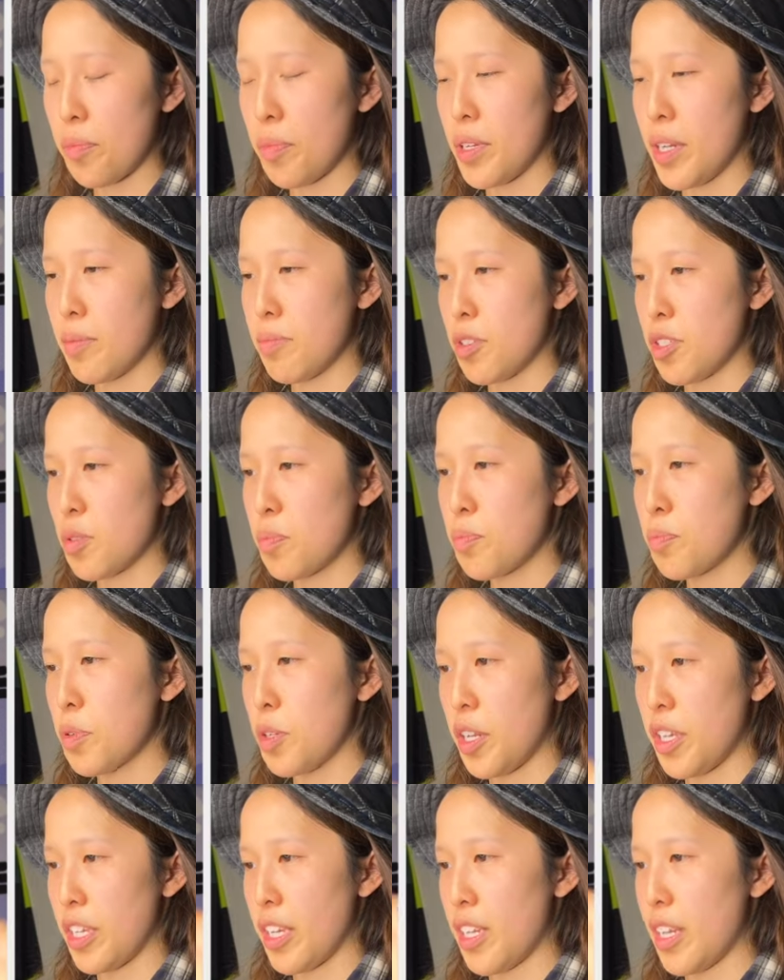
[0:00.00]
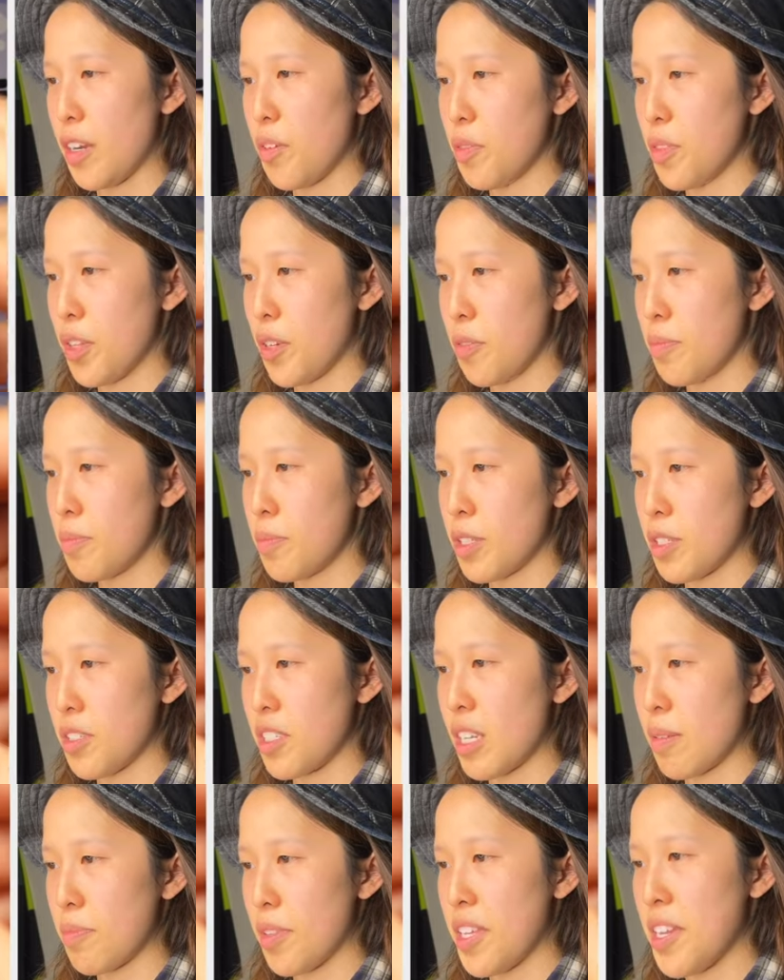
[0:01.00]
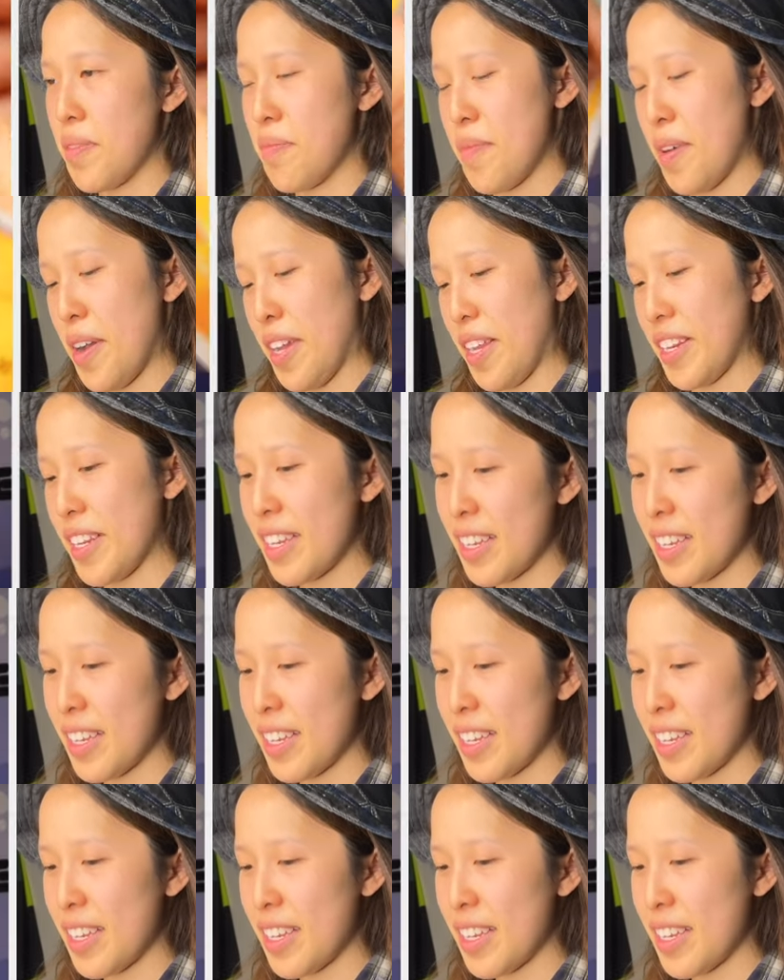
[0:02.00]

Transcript: but I'm just putting it out there. Please keep that in mind.